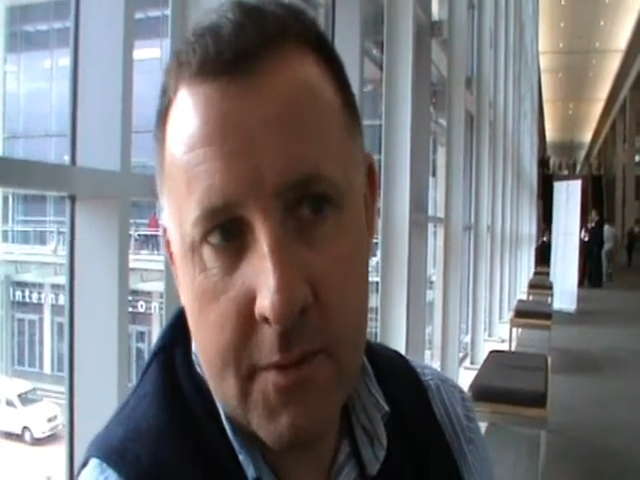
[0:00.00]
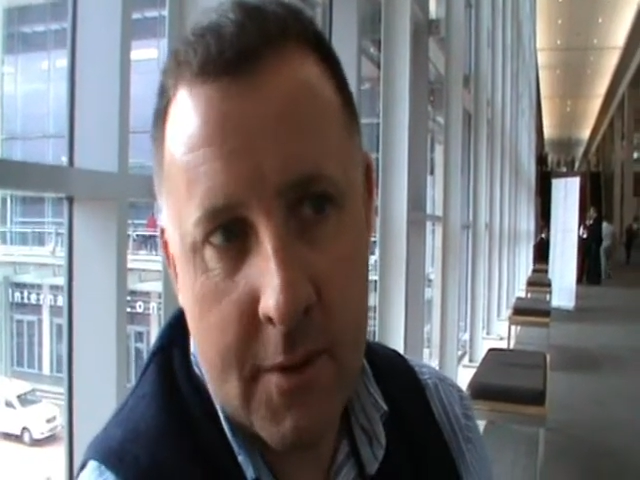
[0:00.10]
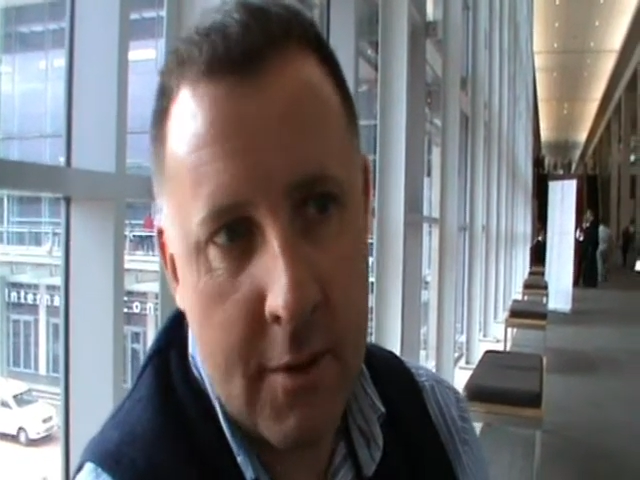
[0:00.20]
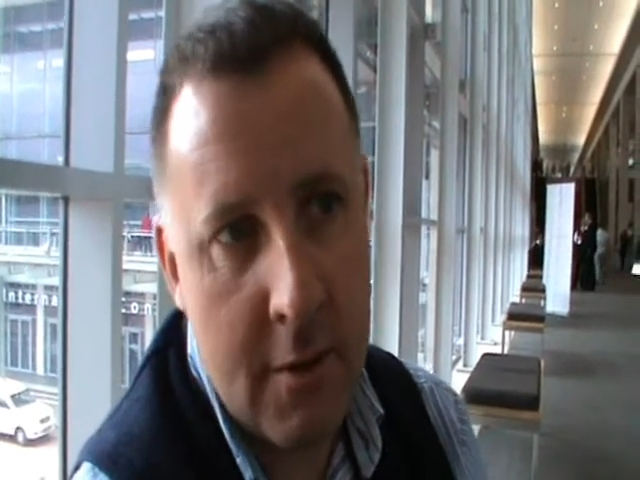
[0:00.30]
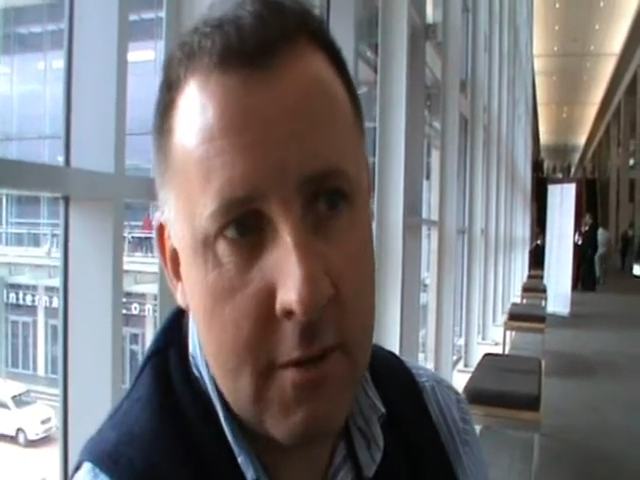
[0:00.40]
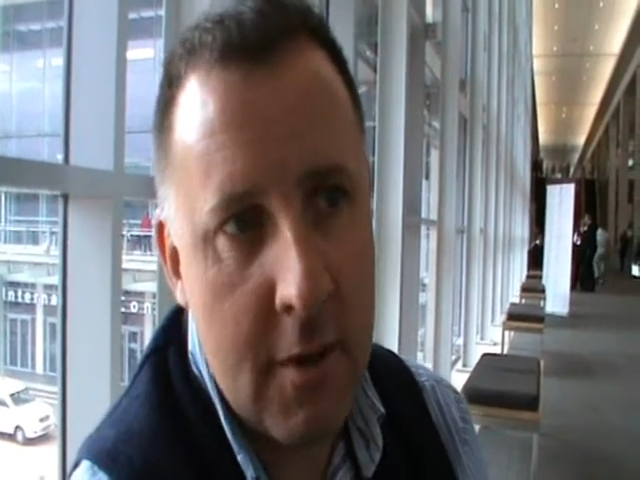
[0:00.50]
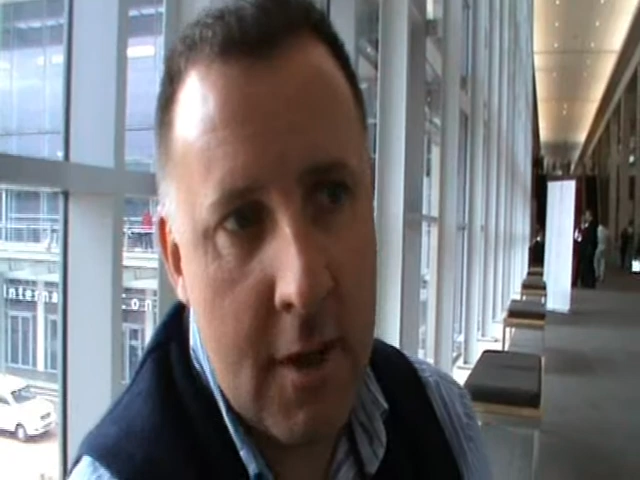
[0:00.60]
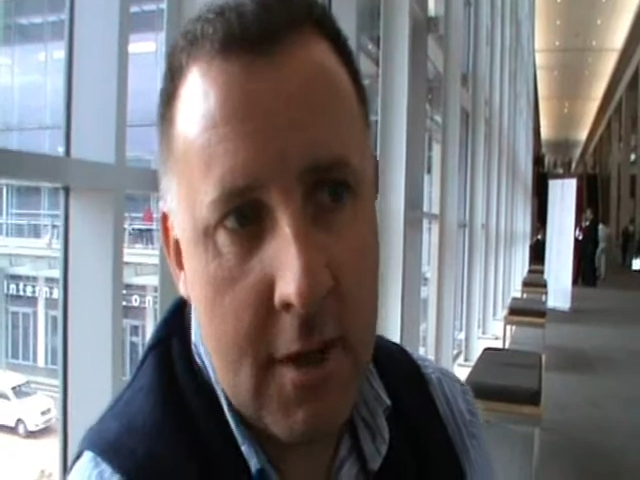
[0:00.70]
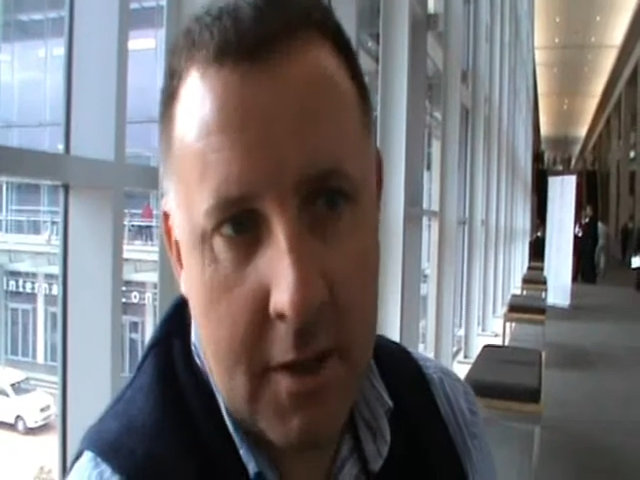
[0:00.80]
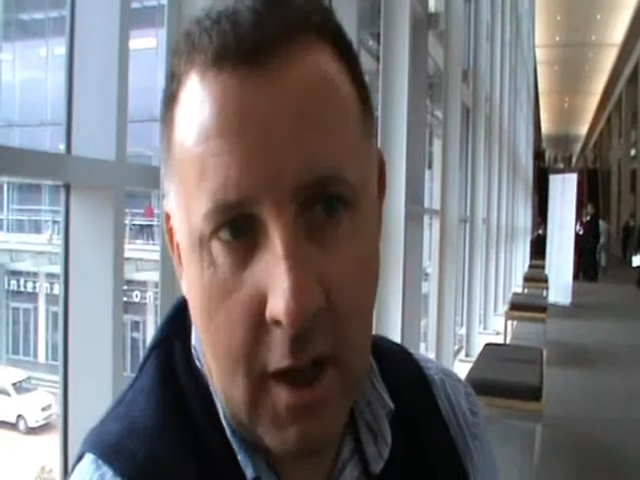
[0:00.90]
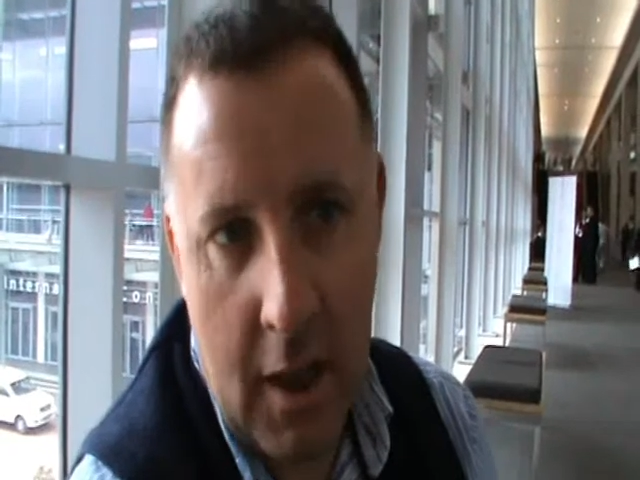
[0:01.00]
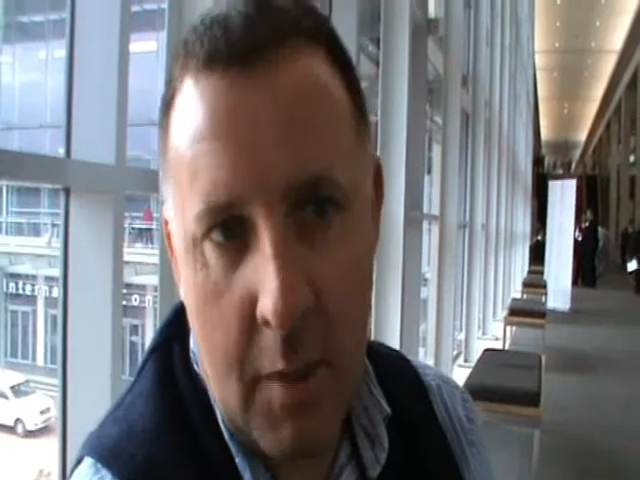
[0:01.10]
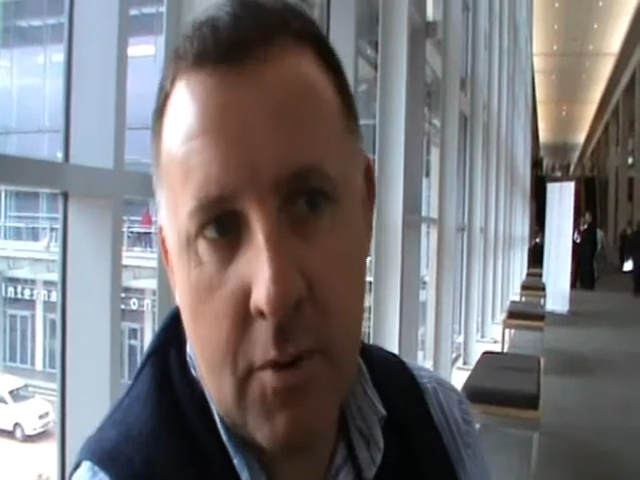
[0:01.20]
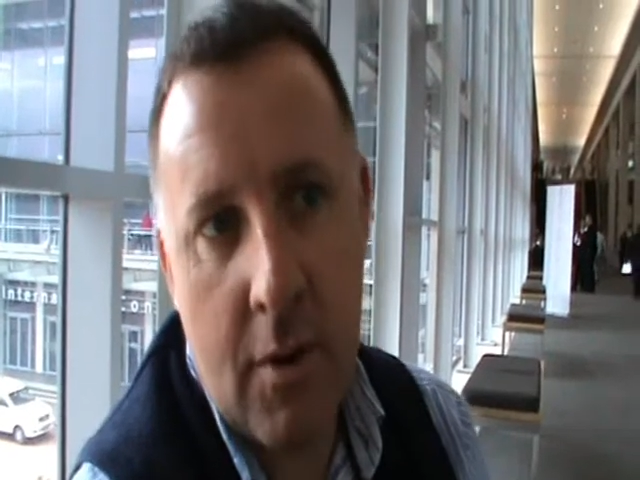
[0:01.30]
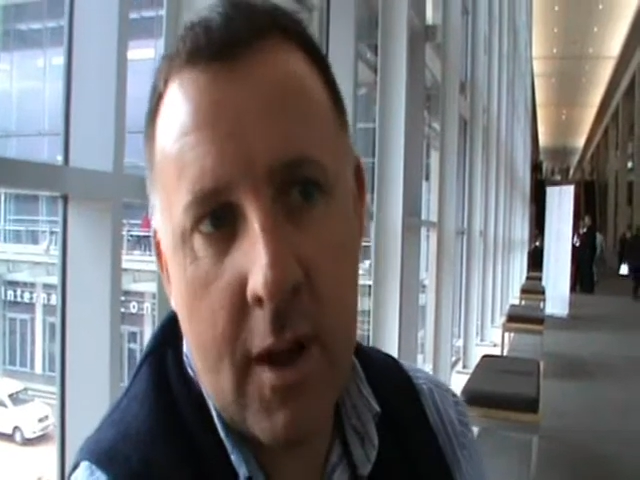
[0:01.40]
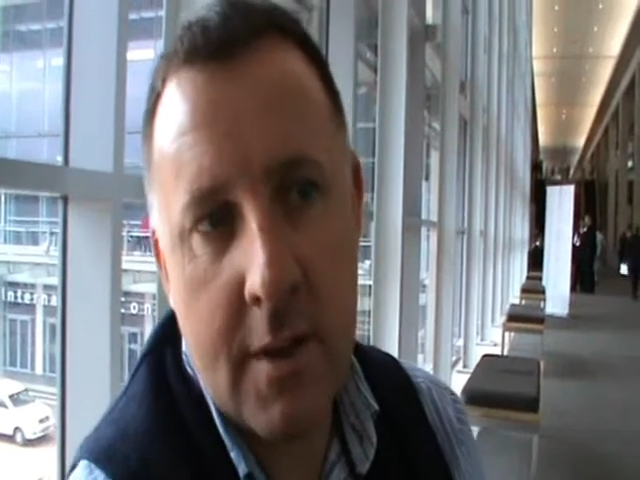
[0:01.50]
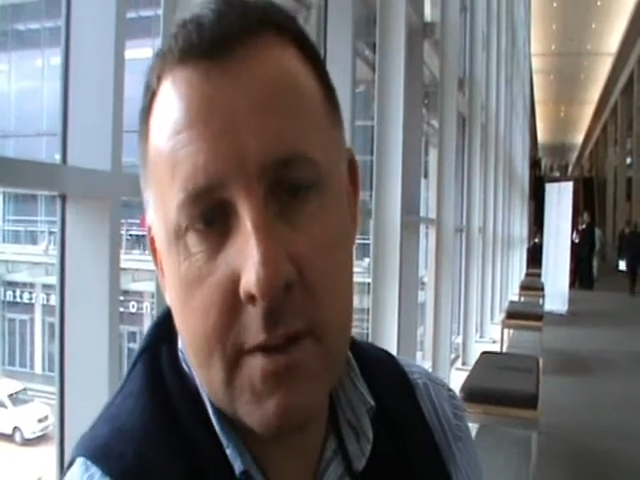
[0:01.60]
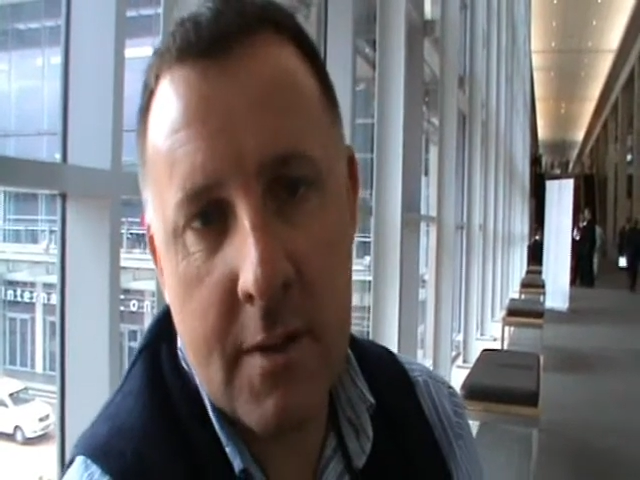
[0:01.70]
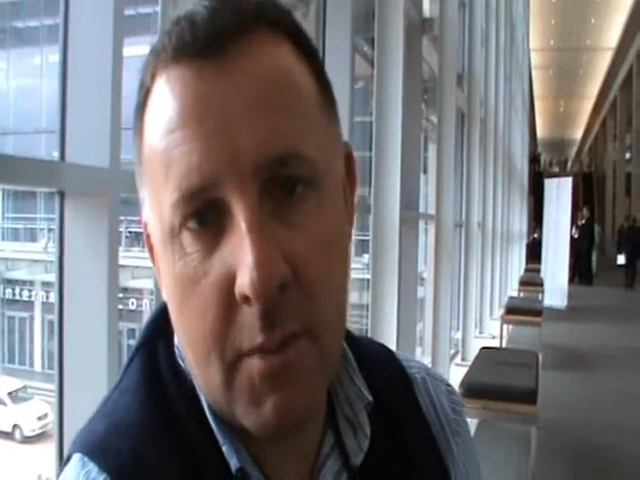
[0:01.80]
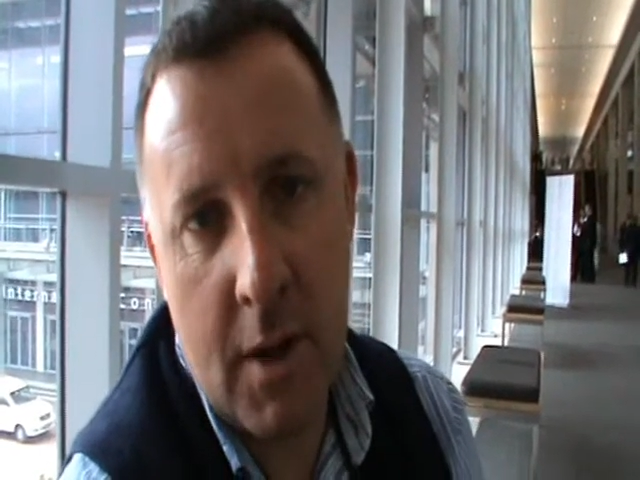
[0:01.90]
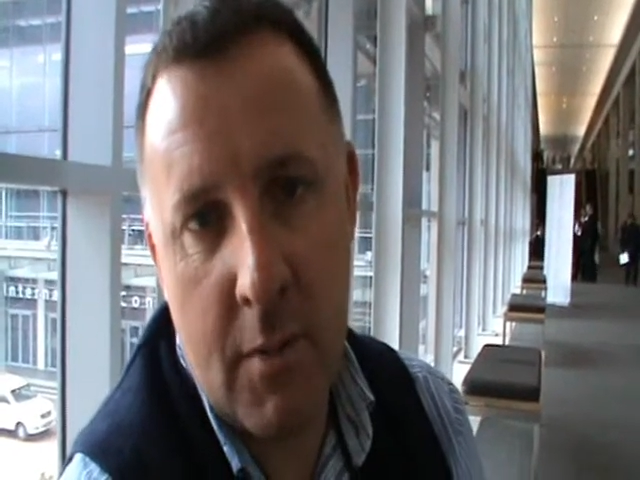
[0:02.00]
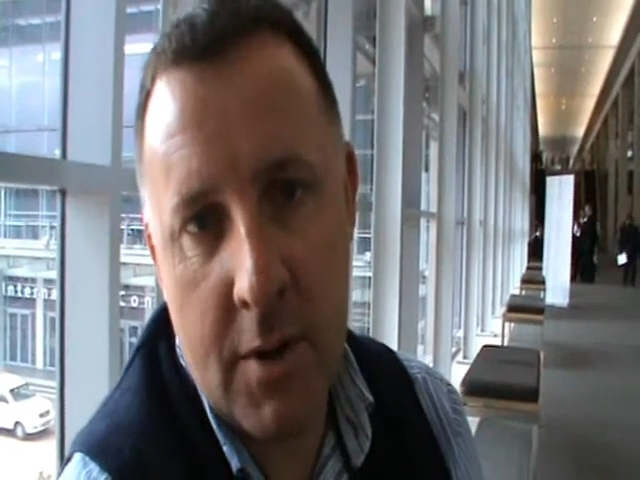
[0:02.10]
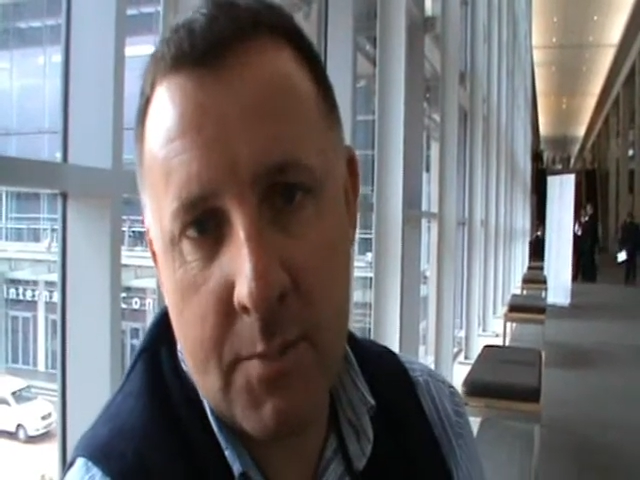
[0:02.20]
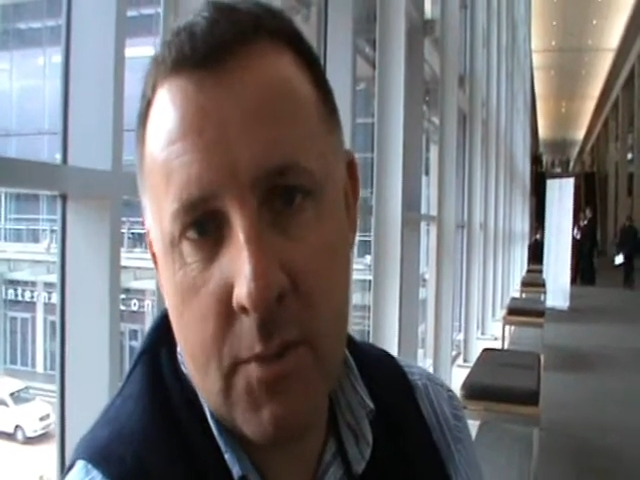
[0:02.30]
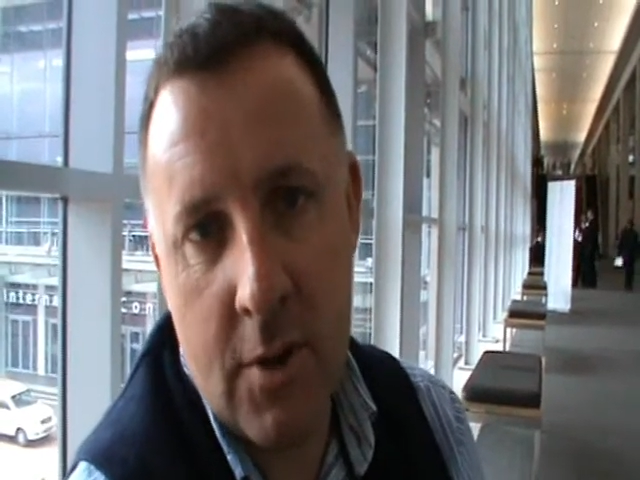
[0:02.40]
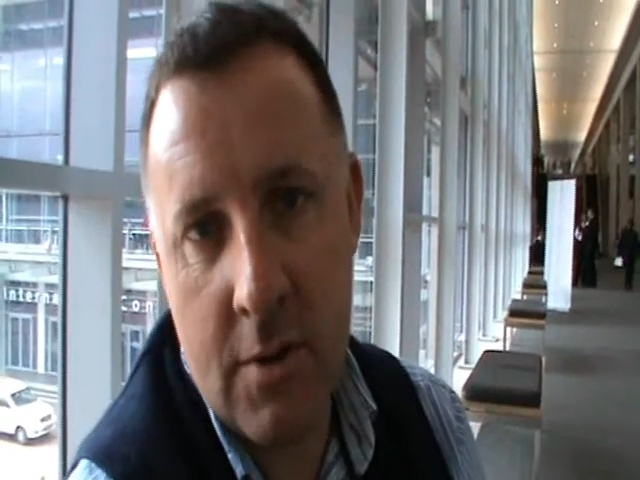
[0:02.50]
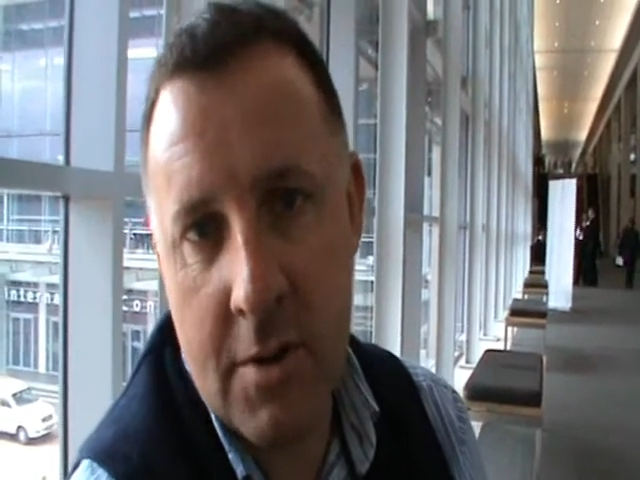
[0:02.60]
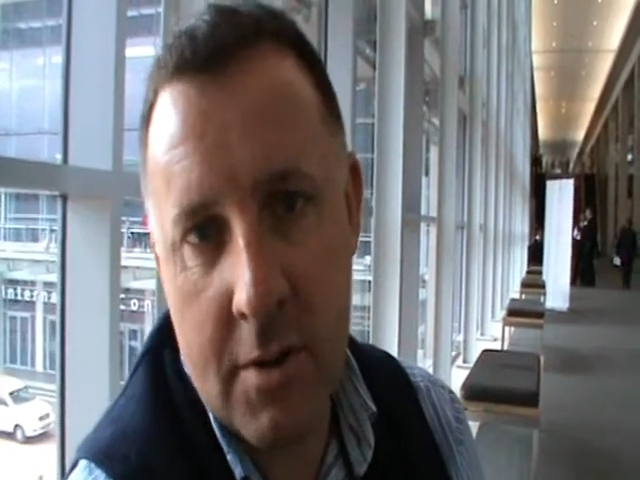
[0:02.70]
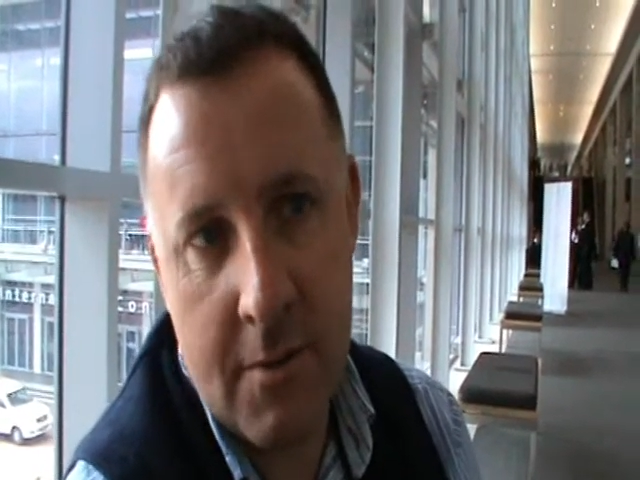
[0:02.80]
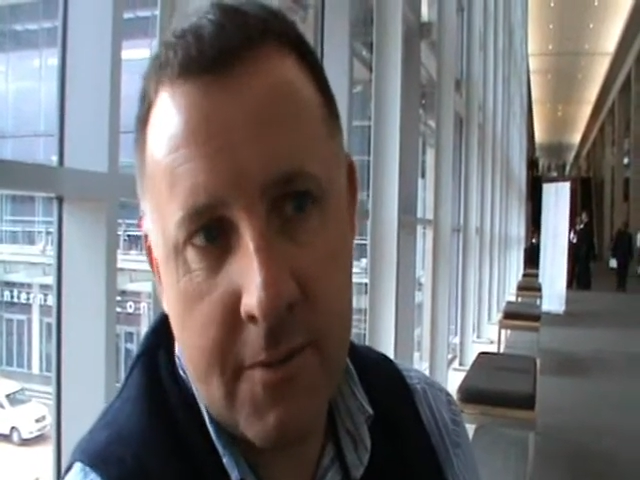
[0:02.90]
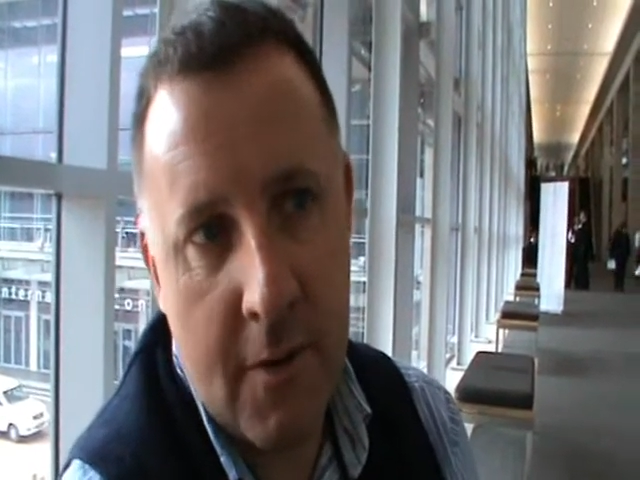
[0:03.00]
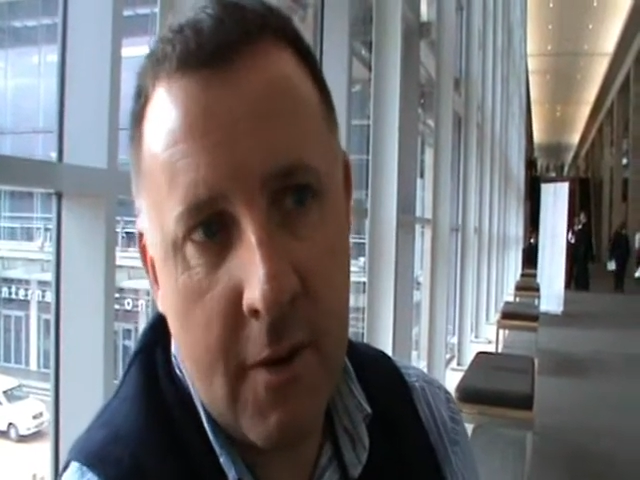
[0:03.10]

to collaborate to make much more use of